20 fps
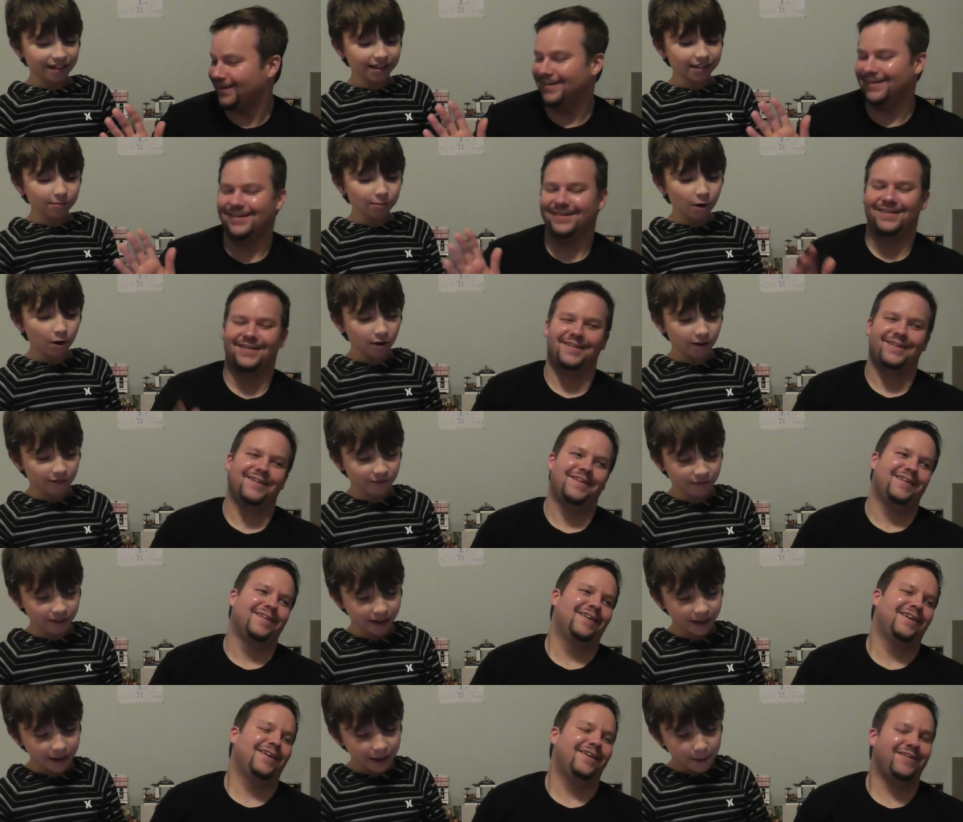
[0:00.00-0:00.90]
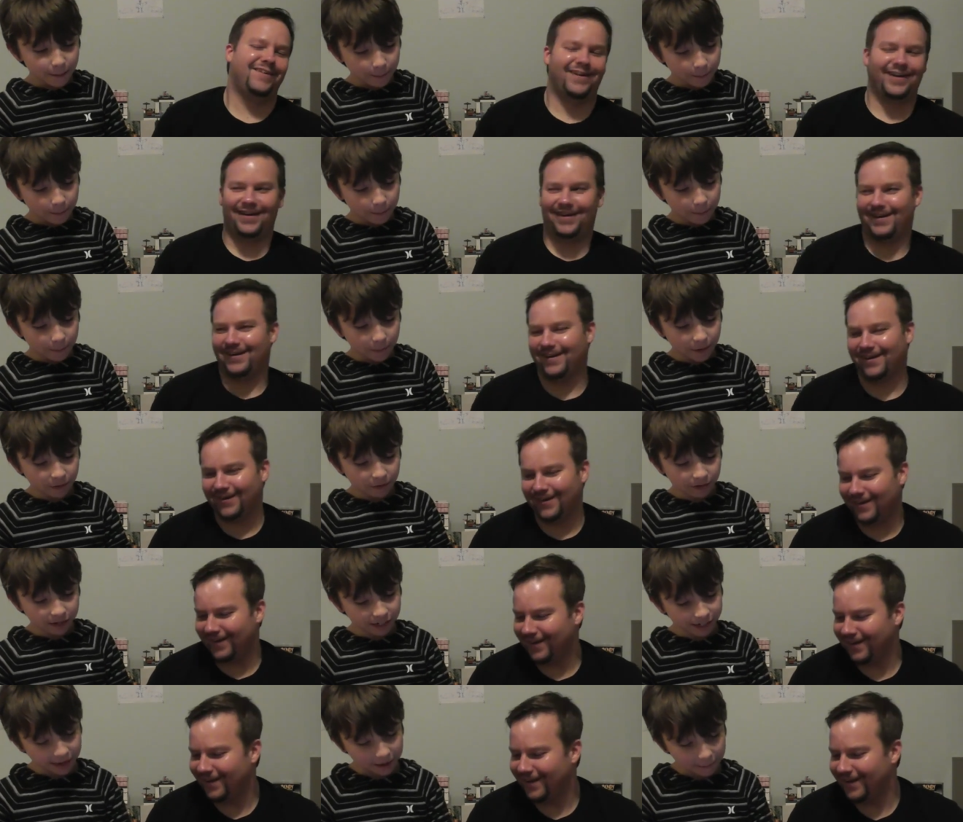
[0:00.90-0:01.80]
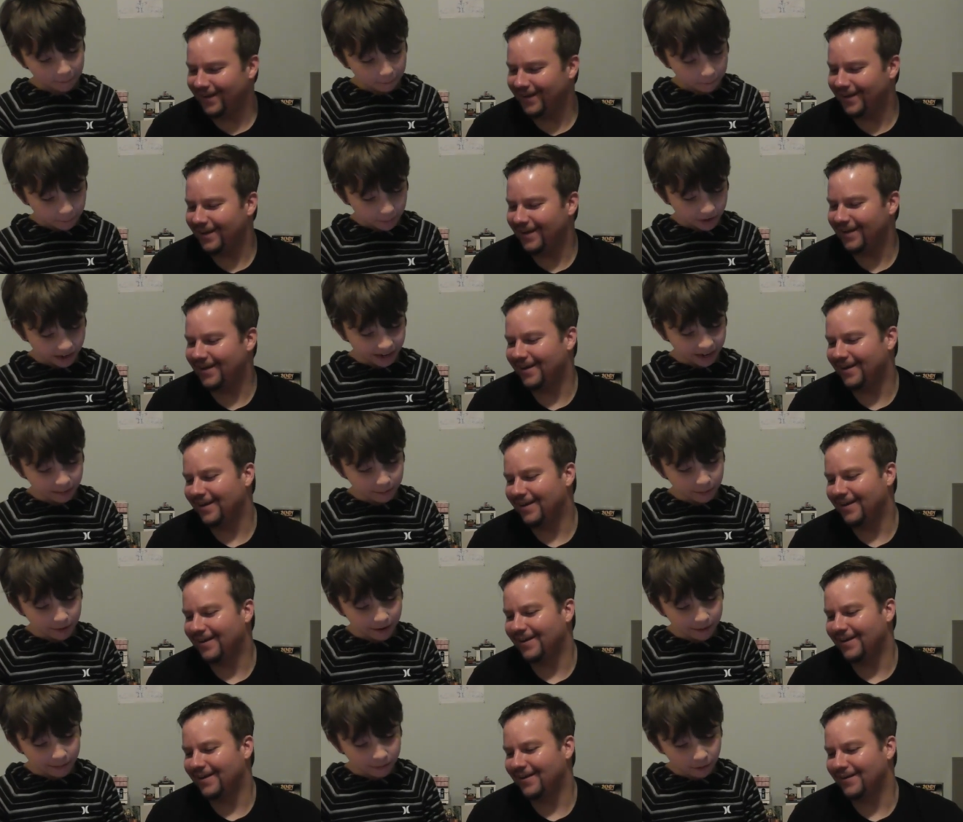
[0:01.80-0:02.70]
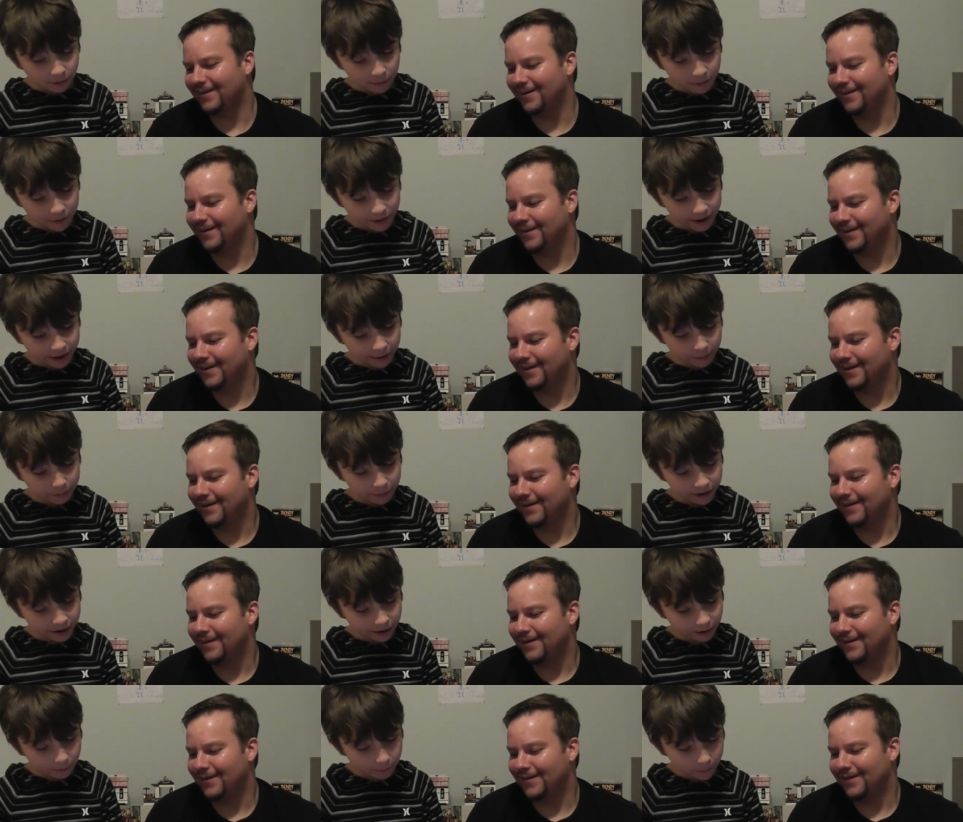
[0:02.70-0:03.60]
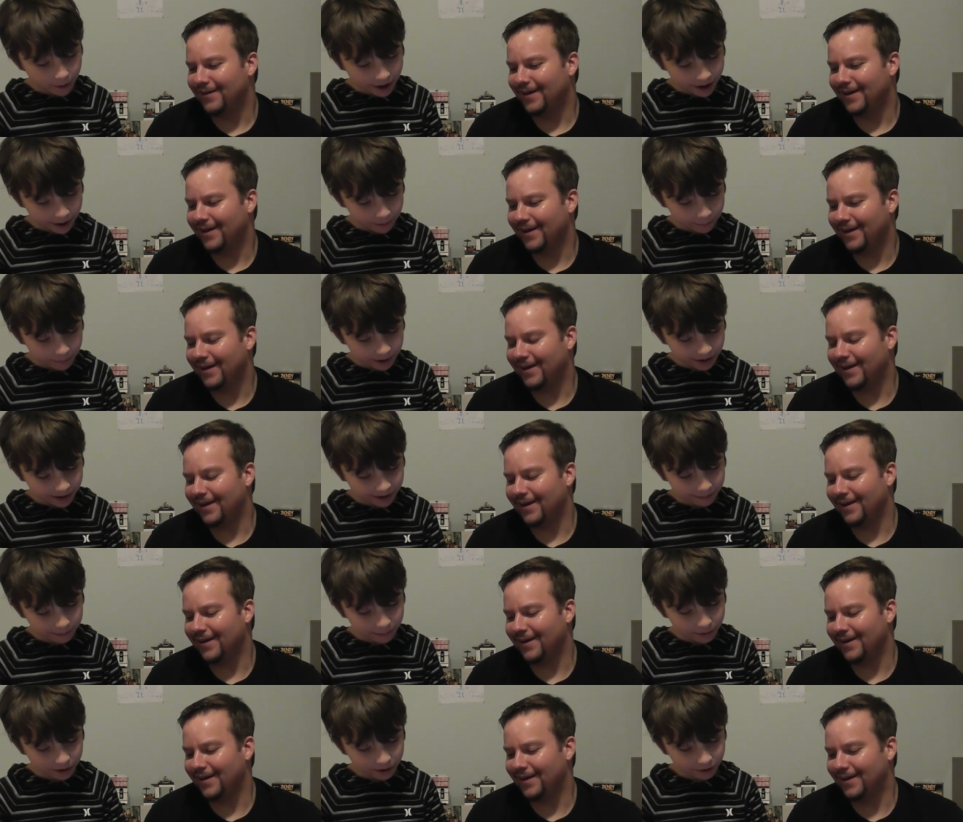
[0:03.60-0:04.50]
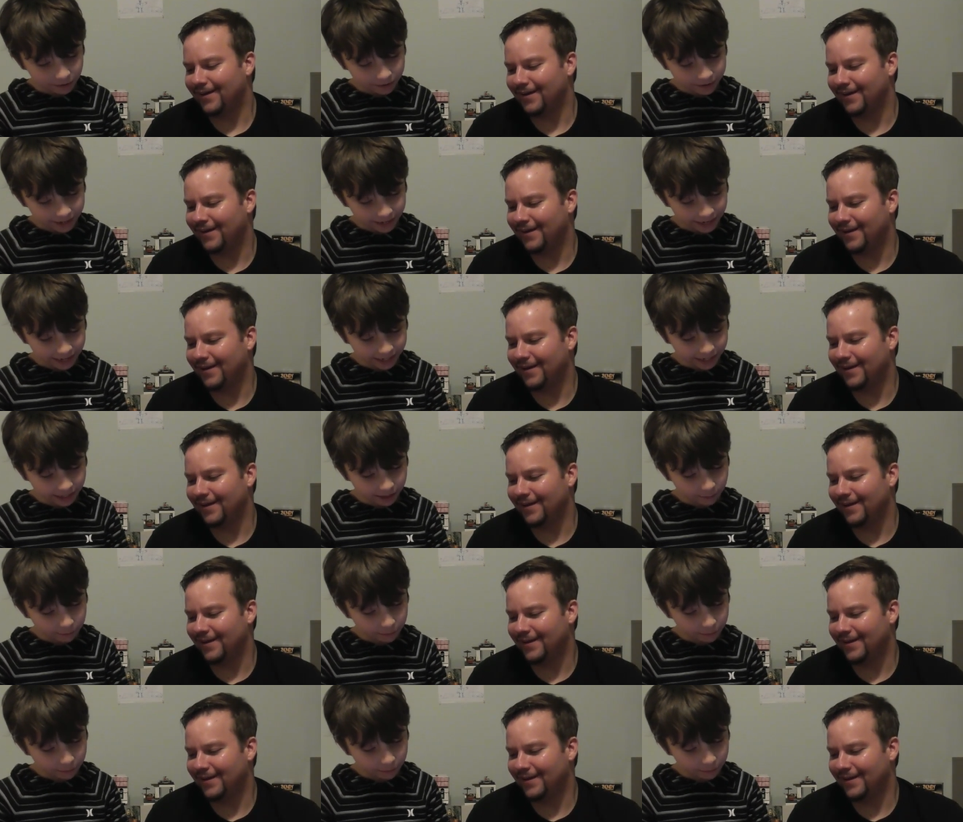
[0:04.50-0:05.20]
Speaker 1: that's part of it. Okay. It was picky people pick Peter Pan peanut butter. Tis the